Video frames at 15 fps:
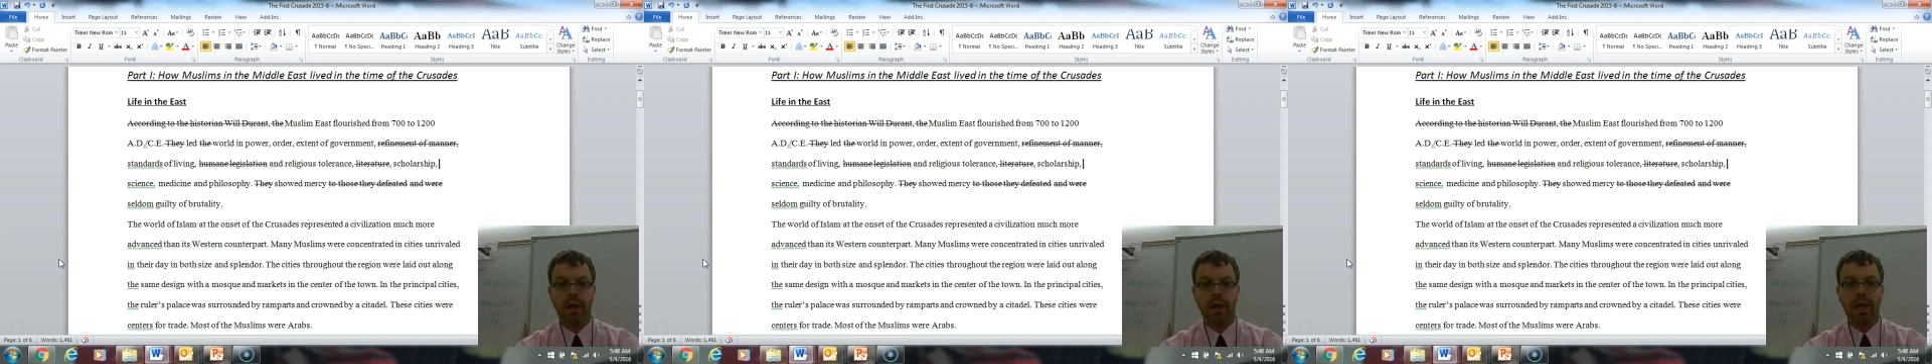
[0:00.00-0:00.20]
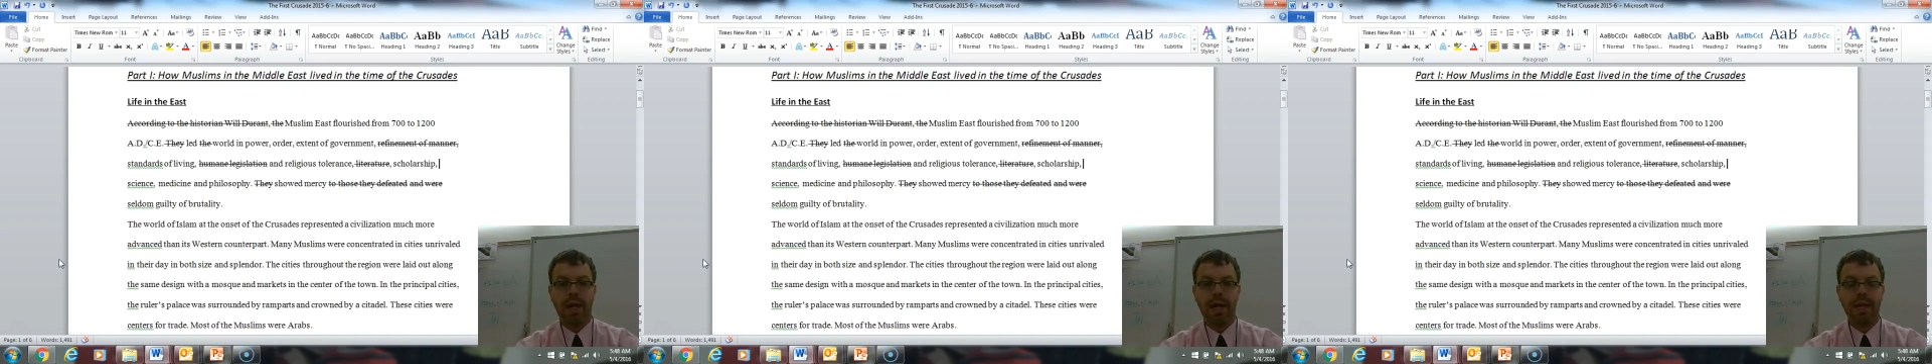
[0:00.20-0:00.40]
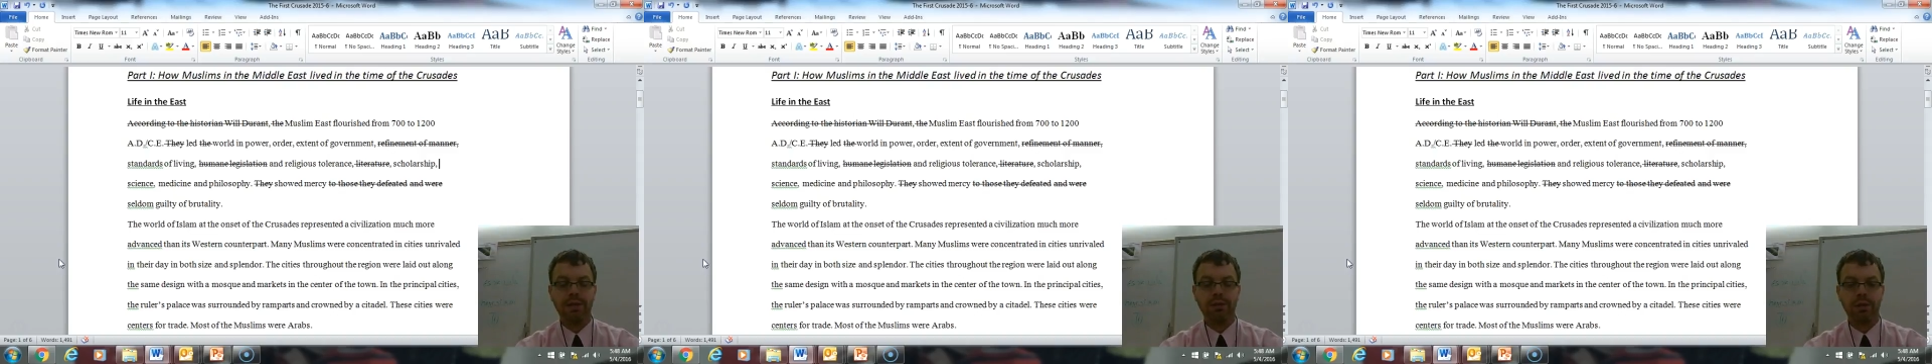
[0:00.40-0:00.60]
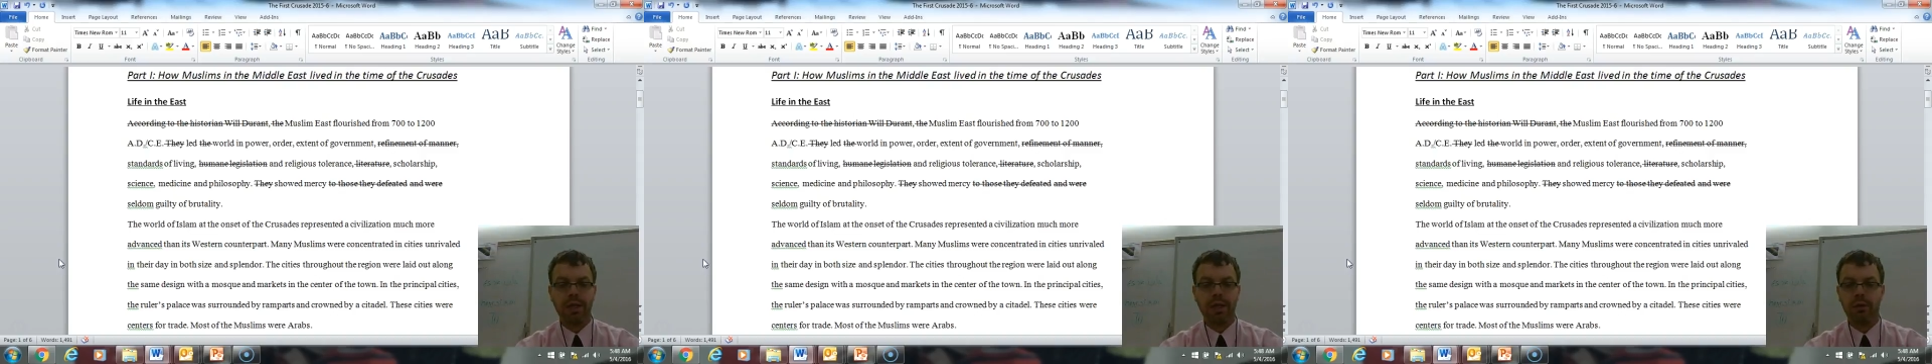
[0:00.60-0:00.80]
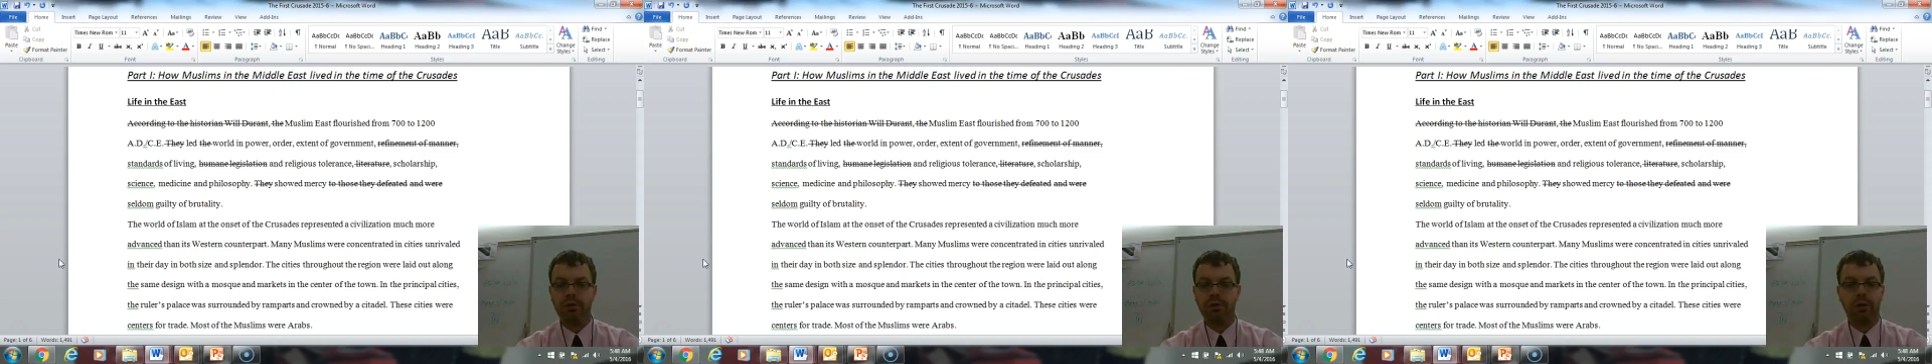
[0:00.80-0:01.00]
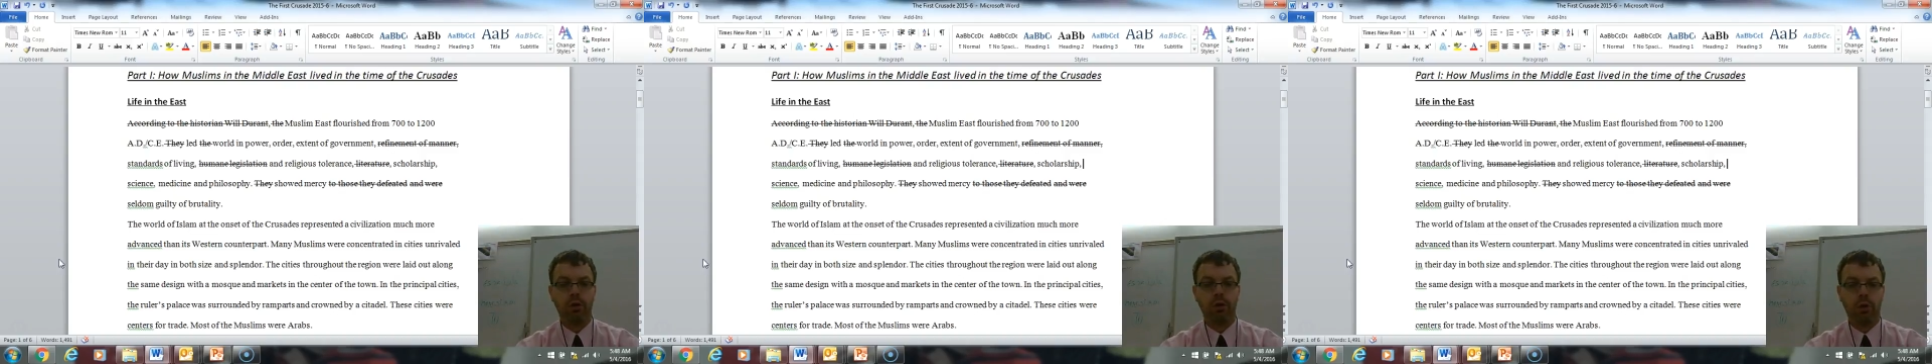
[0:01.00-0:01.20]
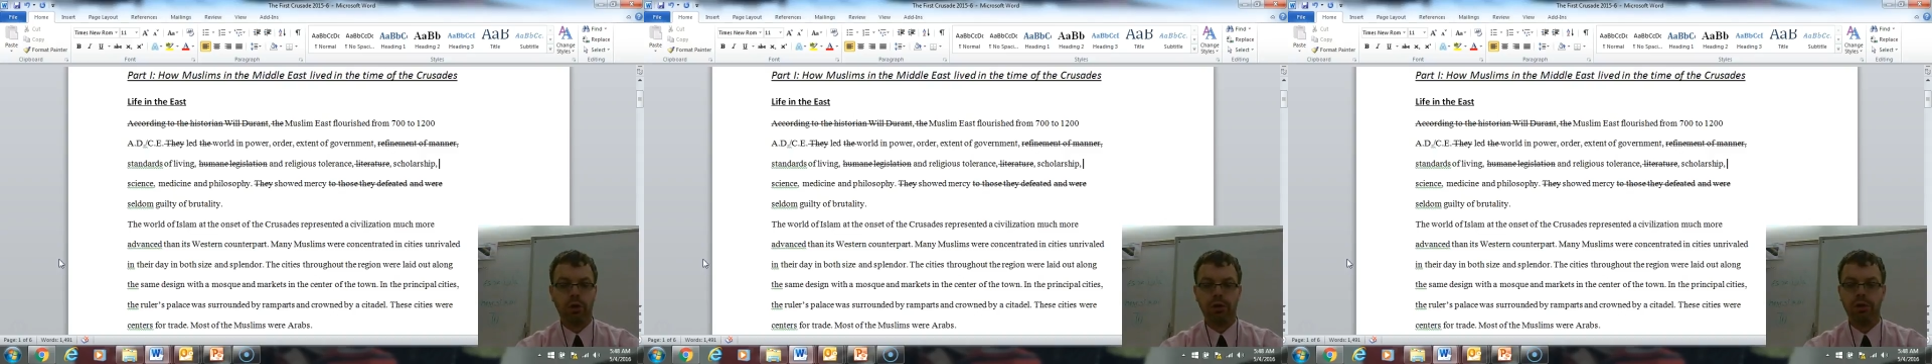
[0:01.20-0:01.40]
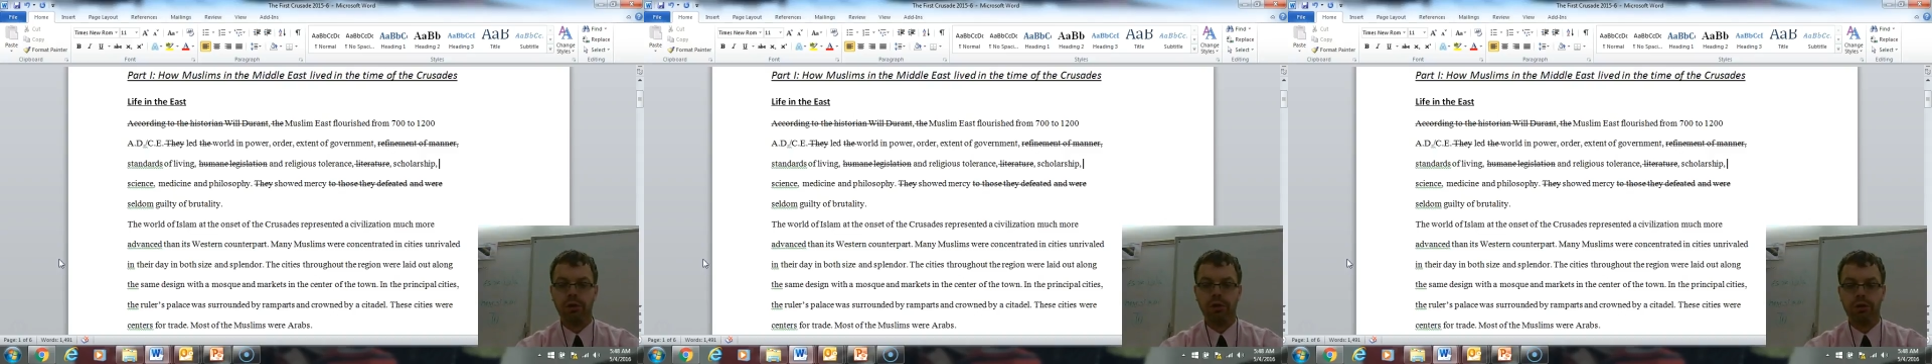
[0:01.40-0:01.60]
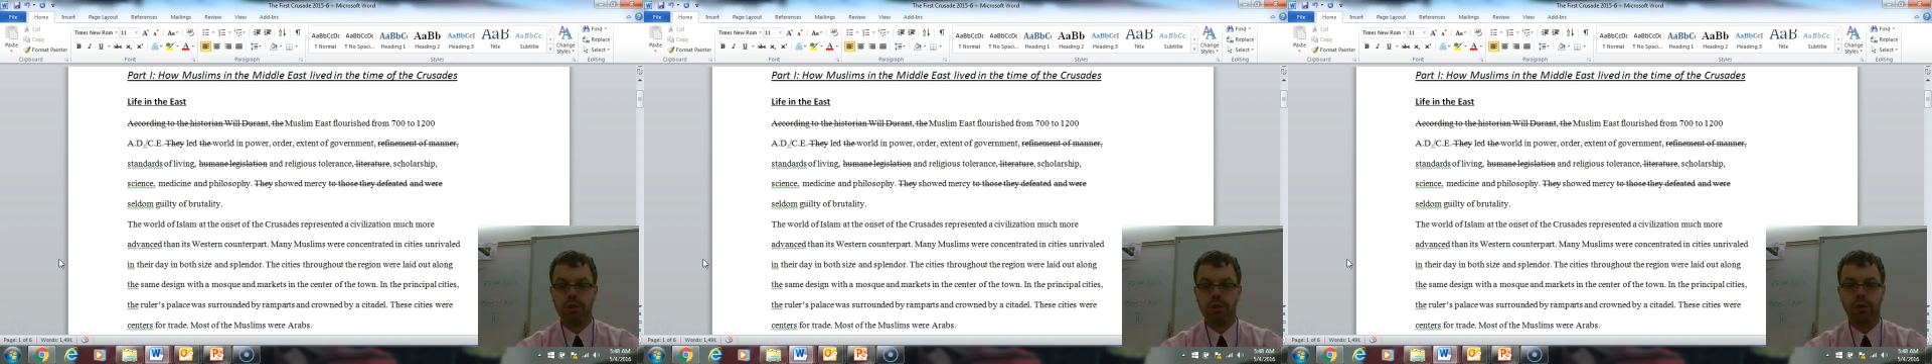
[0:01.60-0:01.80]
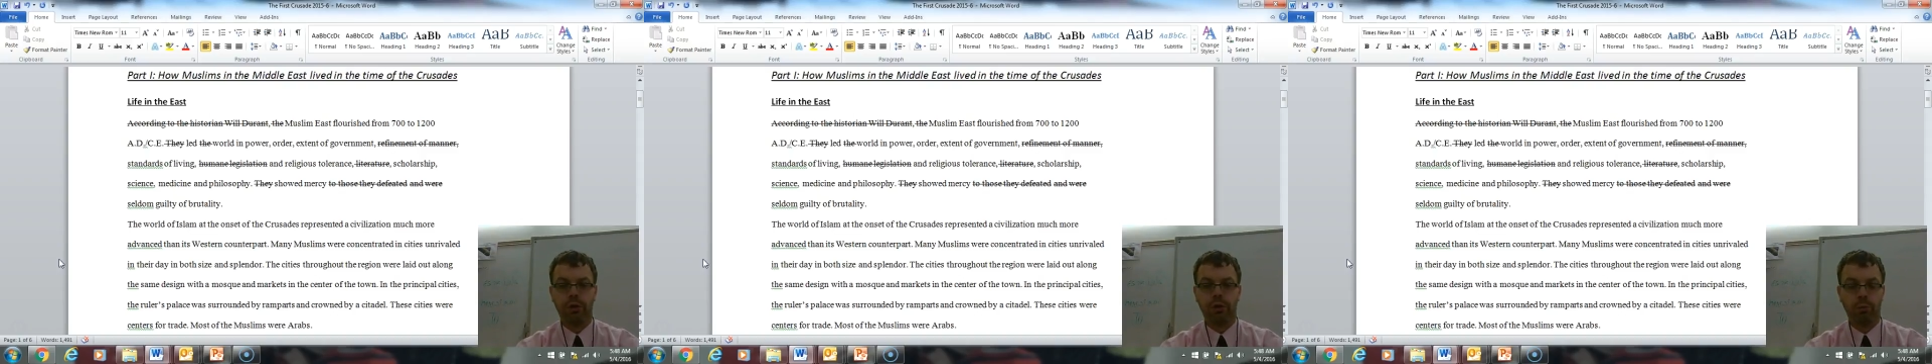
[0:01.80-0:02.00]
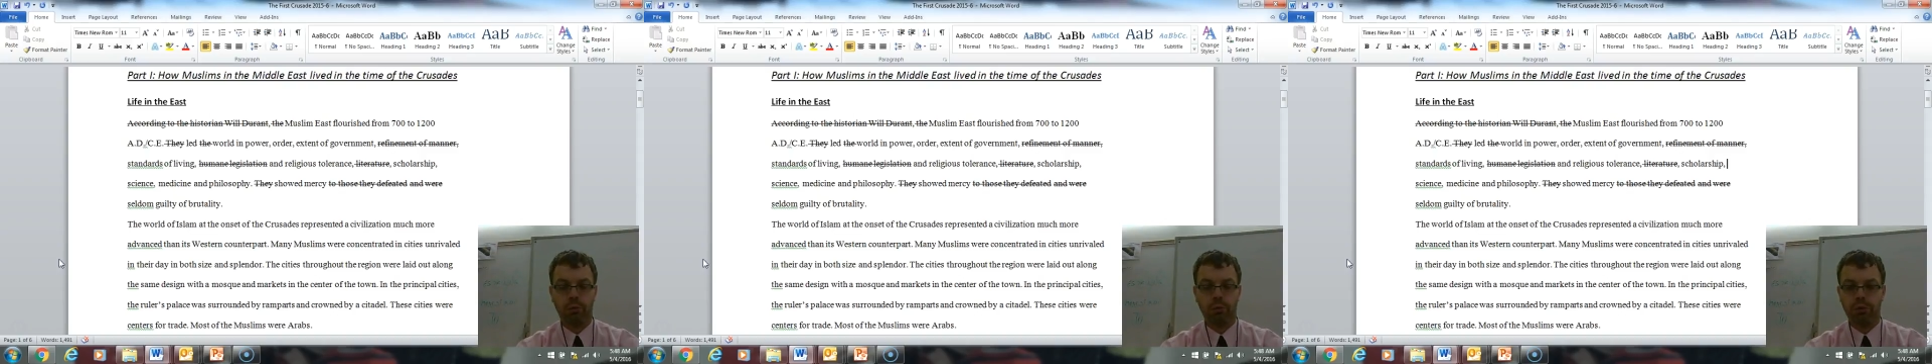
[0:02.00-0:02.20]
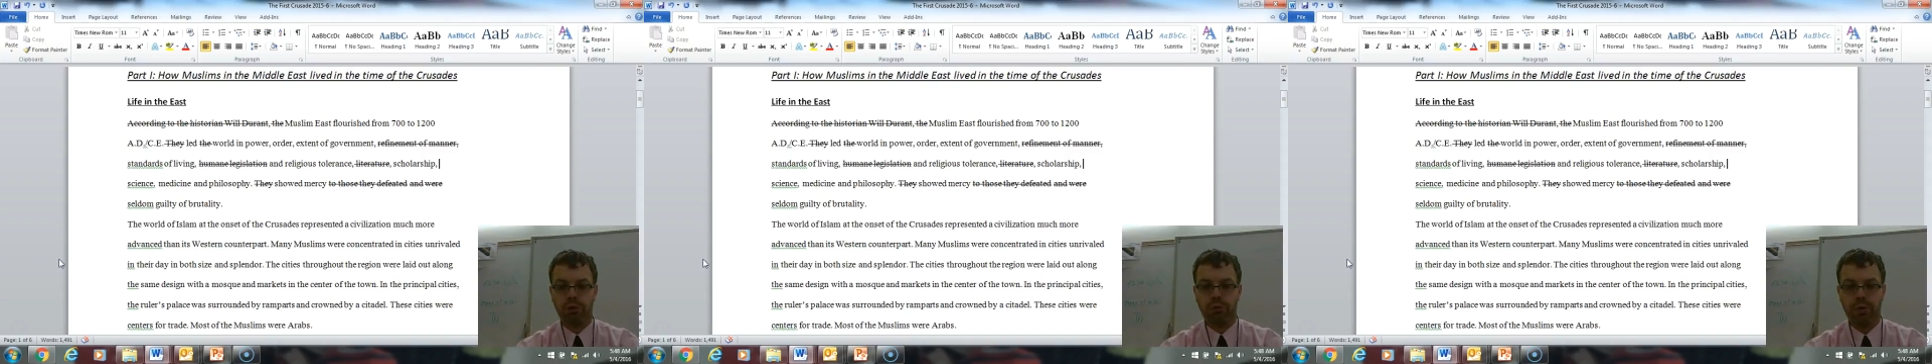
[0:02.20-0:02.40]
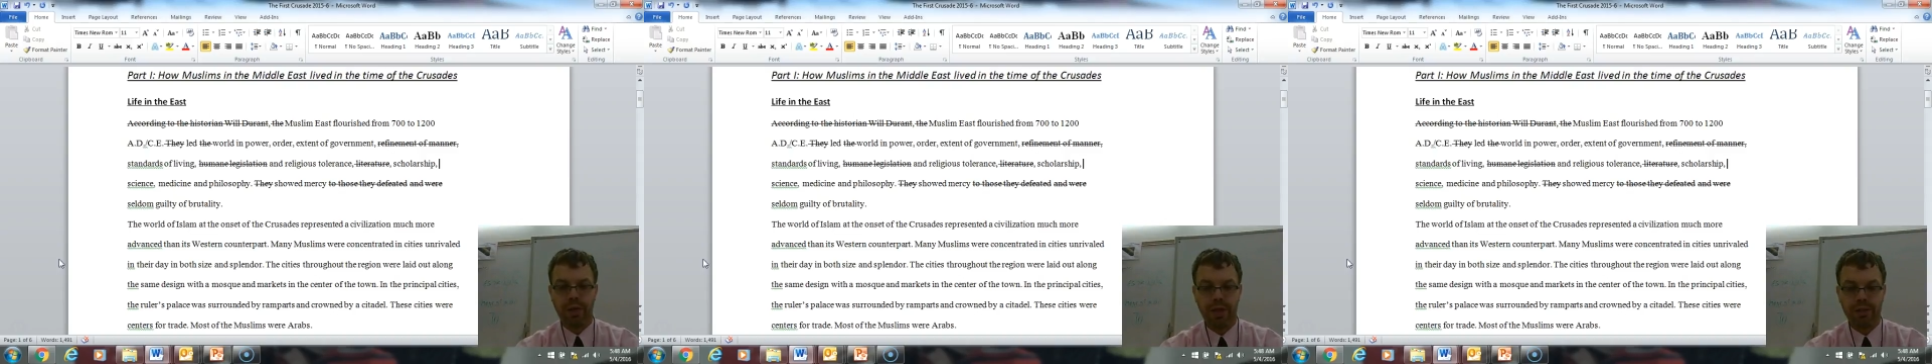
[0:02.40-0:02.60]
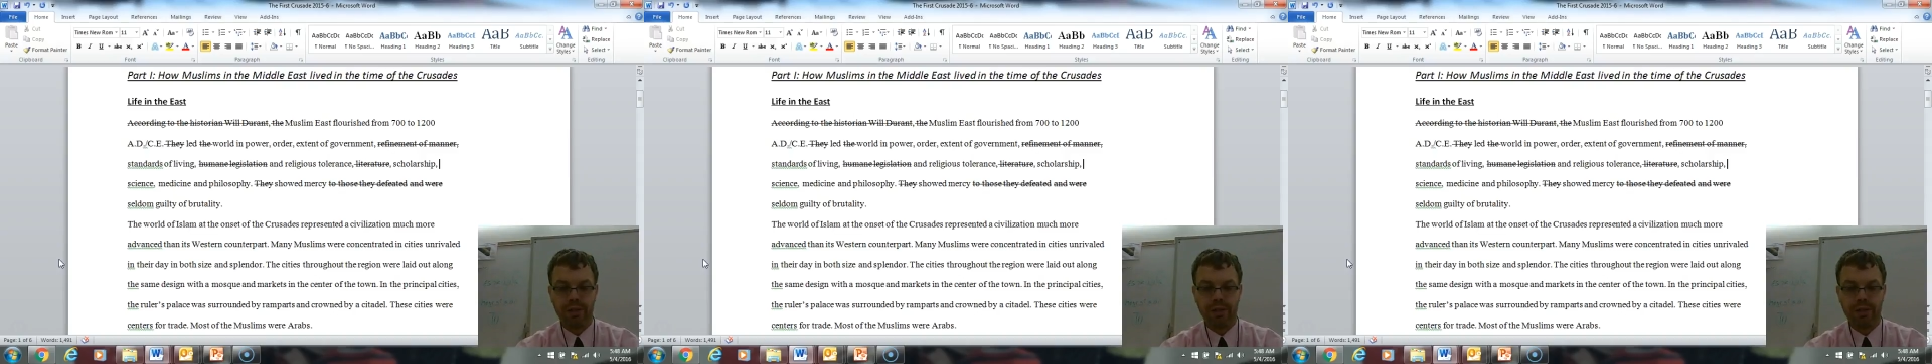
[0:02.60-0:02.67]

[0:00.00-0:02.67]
I took out the according to historian Will Durant.